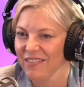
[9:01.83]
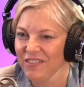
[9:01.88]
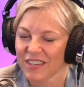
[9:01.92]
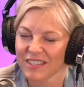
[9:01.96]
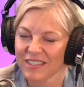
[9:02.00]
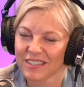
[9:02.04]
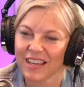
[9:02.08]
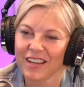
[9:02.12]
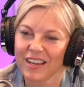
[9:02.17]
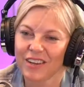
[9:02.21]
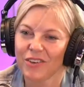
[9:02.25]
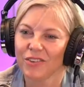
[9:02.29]

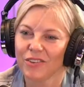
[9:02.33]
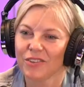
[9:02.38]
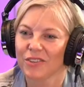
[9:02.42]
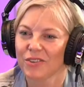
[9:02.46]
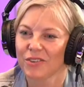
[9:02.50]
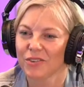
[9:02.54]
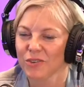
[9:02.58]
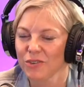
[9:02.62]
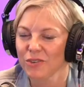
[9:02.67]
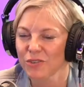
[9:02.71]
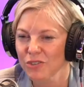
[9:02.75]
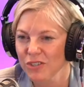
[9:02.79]
because I go to the
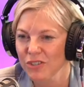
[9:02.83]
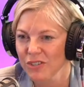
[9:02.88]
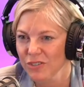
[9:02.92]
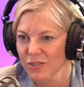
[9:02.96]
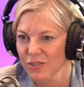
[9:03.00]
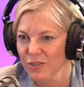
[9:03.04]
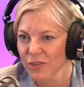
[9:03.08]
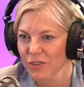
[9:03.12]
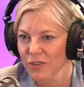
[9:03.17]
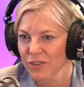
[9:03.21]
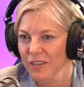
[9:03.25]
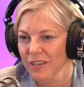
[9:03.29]
grocery
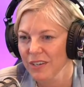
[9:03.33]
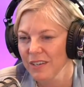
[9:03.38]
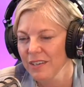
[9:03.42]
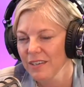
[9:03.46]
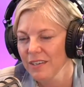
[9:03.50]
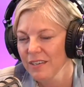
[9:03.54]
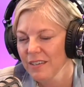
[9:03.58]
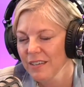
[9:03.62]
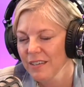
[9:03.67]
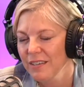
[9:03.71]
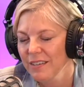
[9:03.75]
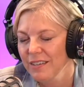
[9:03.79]
store and,
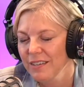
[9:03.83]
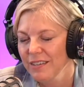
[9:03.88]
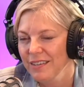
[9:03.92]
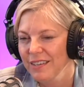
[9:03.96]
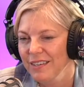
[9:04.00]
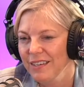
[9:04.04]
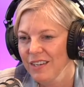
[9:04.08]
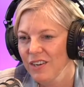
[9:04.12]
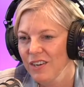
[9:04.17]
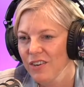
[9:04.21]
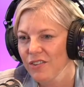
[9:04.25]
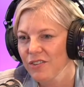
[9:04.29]

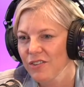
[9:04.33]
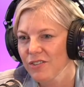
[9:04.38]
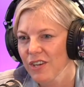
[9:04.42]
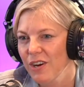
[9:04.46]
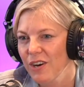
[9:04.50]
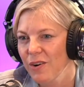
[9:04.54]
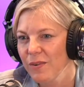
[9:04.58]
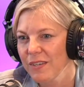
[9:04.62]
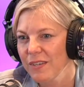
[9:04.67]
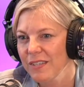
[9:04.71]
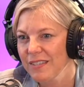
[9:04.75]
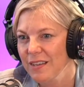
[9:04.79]
you know, there's
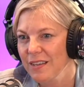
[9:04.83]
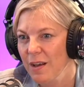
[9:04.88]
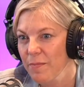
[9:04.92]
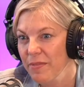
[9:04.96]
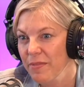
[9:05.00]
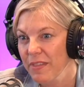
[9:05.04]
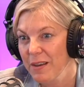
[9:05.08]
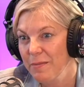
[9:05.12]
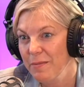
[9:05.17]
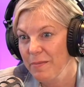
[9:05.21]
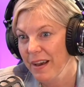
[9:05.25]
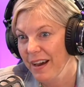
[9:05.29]
always
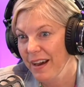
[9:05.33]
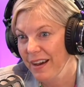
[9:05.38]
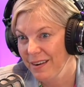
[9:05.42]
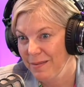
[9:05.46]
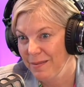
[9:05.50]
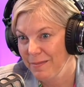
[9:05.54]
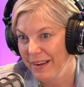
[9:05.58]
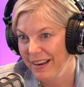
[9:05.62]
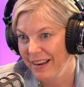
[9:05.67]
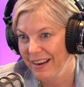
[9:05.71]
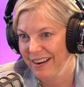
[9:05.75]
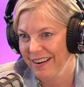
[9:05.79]
something bad
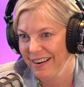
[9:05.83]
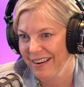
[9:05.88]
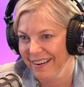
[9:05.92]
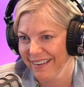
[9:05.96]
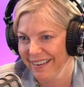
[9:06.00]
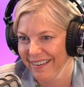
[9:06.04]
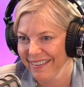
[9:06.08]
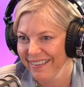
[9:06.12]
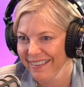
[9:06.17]
in my cart.